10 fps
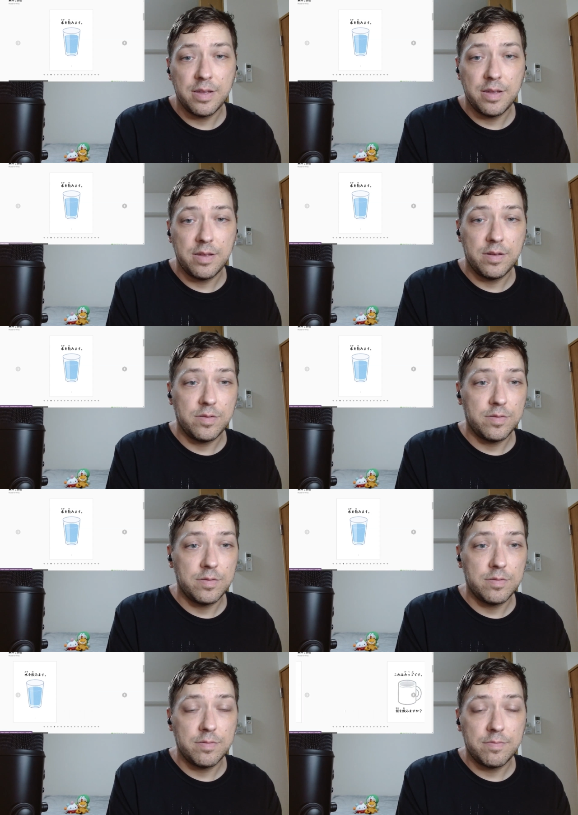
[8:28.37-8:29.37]

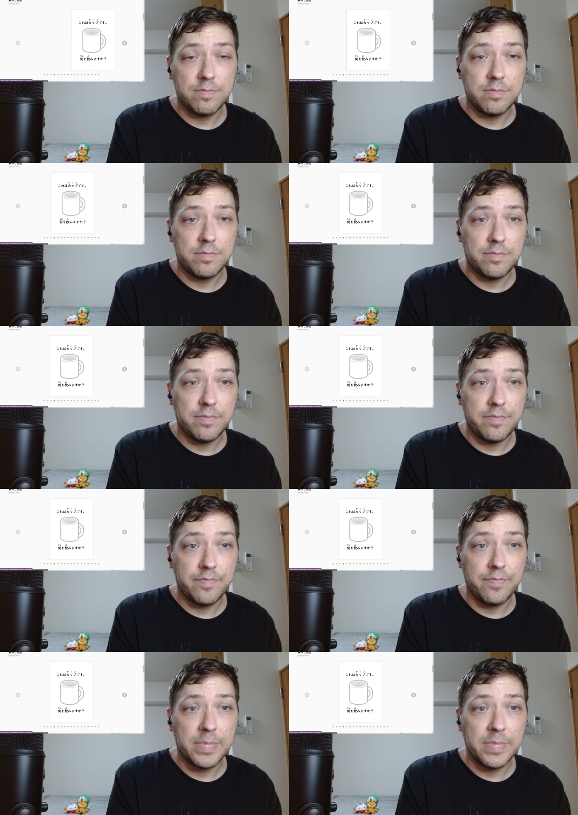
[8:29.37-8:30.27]
(no one is talking)